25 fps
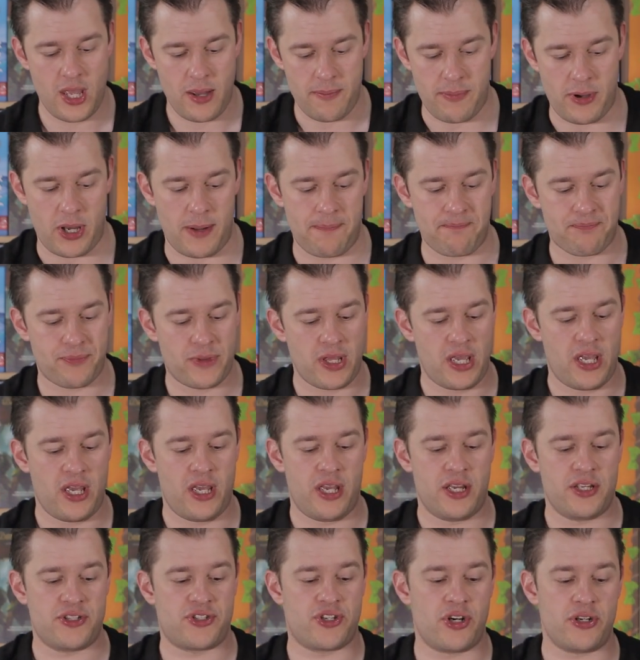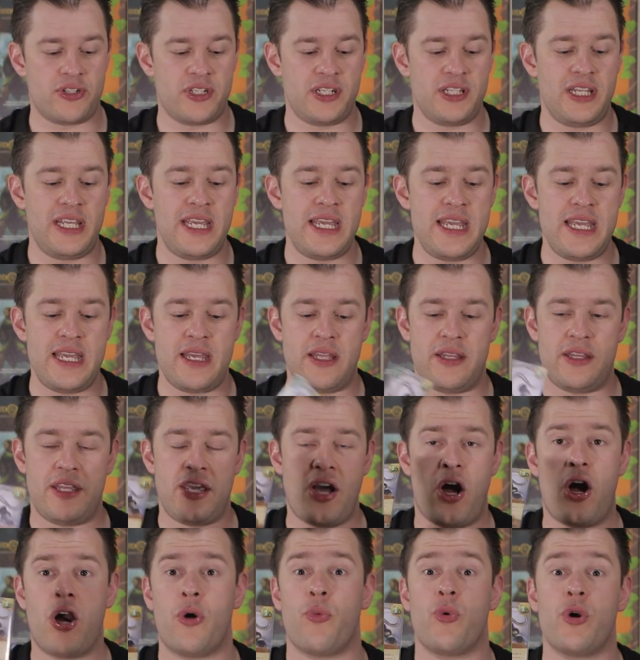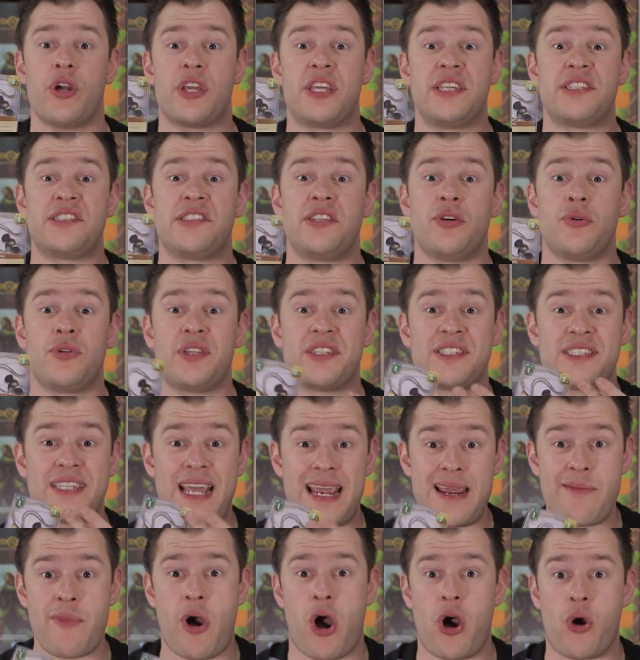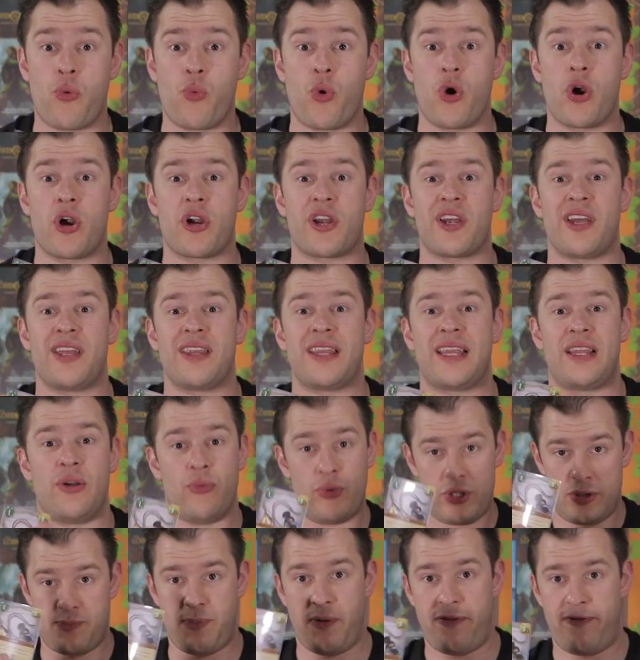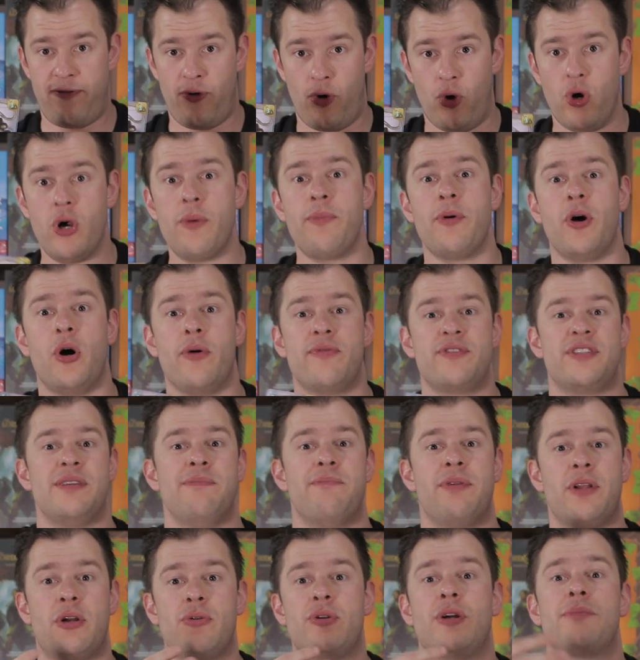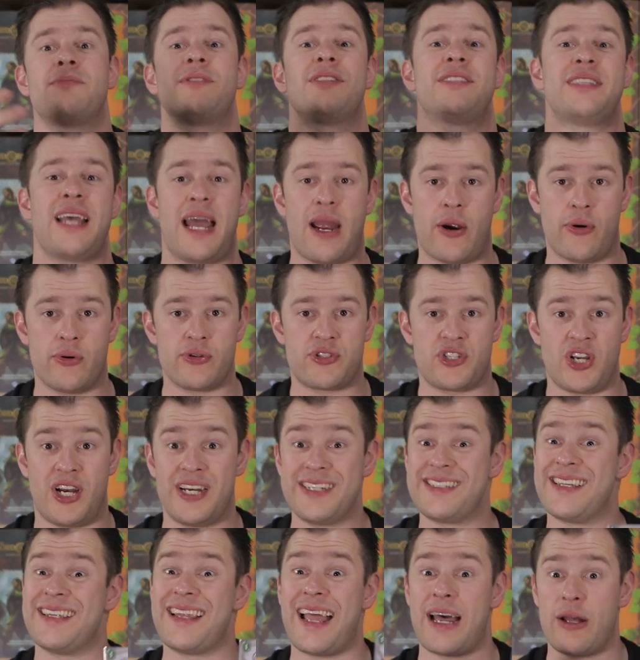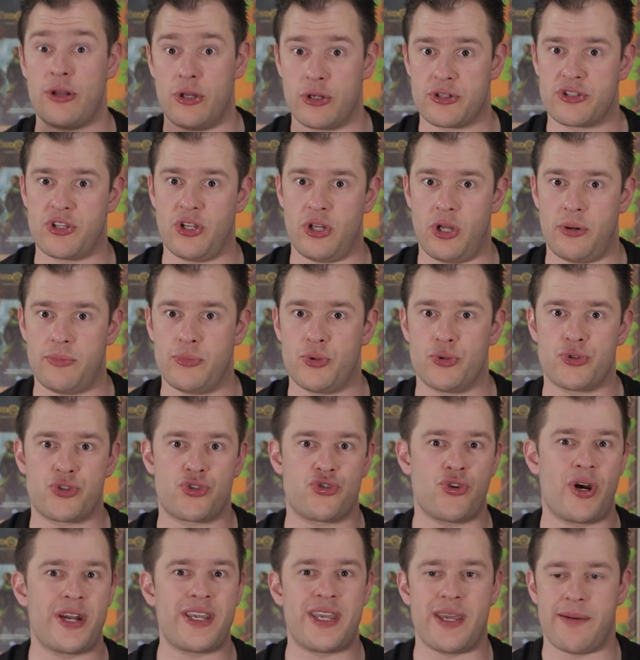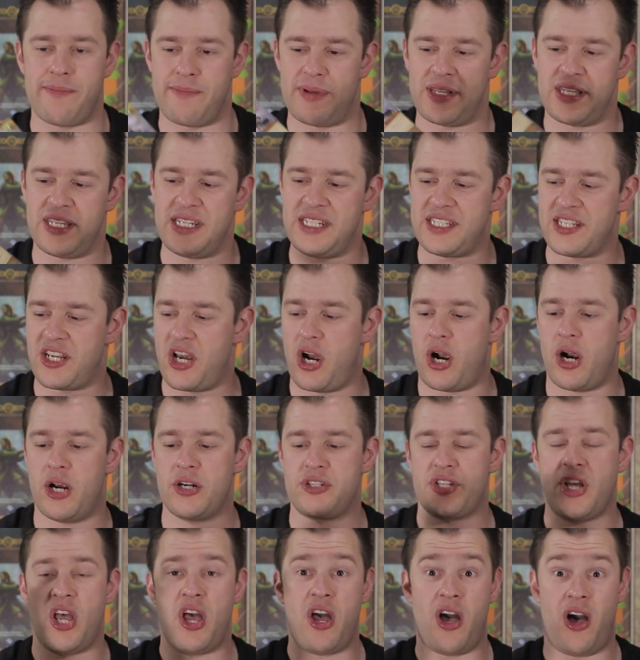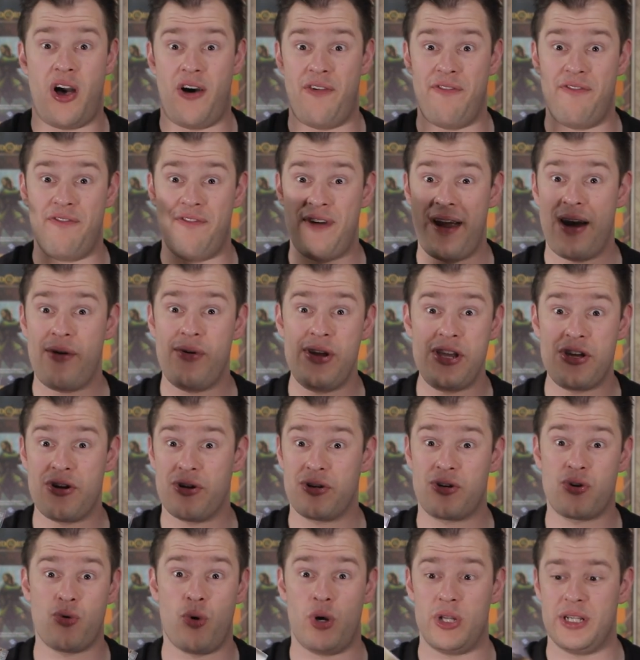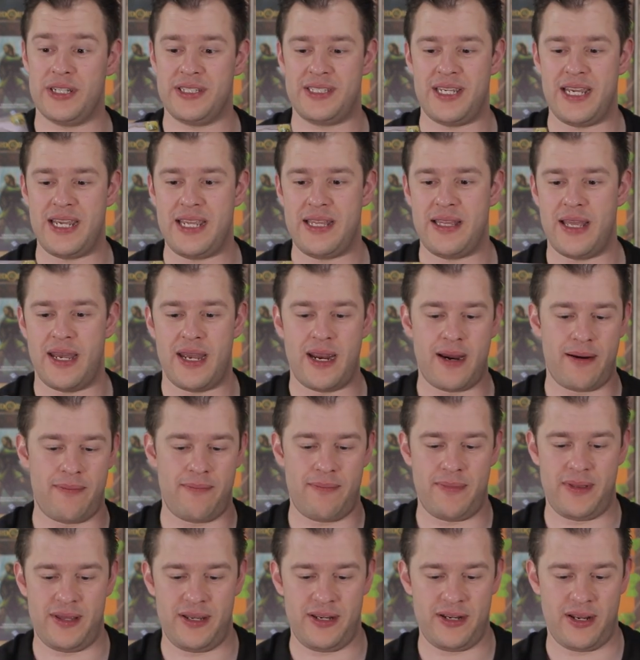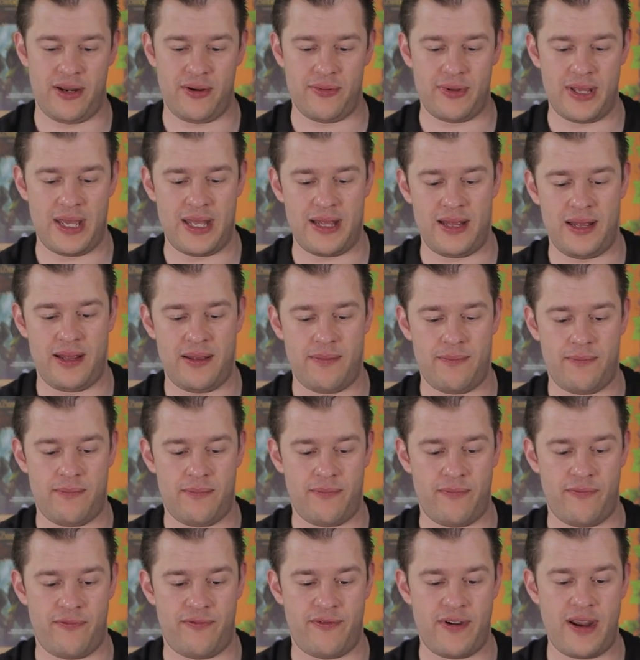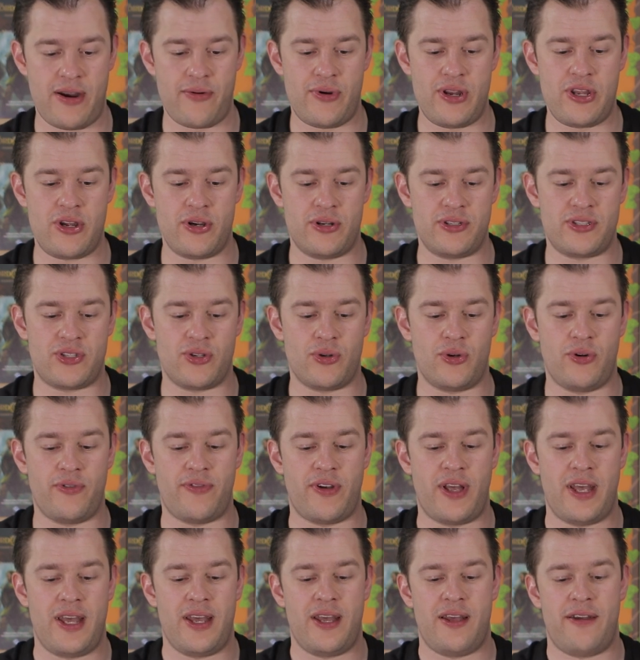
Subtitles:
But certainly, the artwork is still the same artwork that it was before, but obviously blown up to tarot size, it now looks a lot more striking. But these cards are very good quality. They're, you know, they're very good sort of